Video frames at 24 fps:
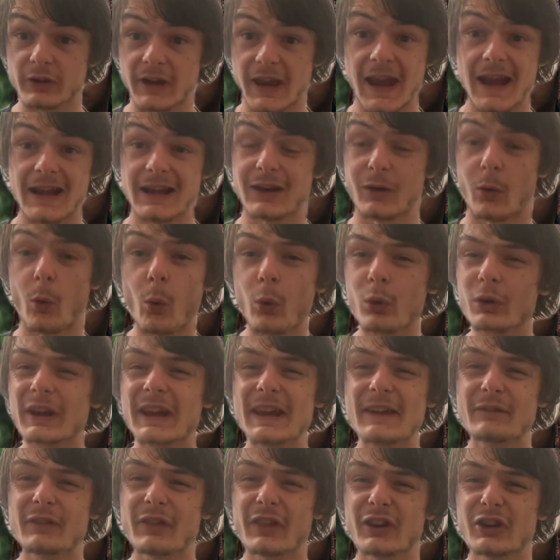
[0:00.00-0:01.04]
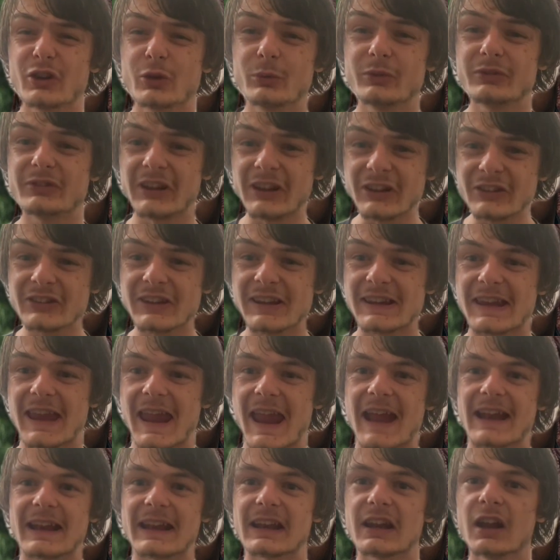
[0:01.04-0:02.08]
canon or even the new Disney
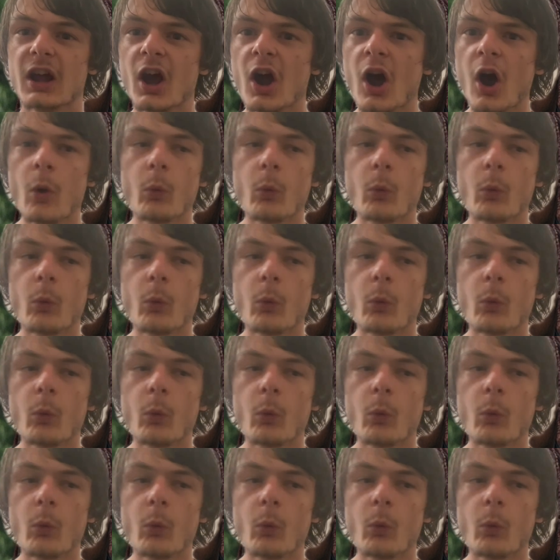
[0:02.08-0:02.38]
canon,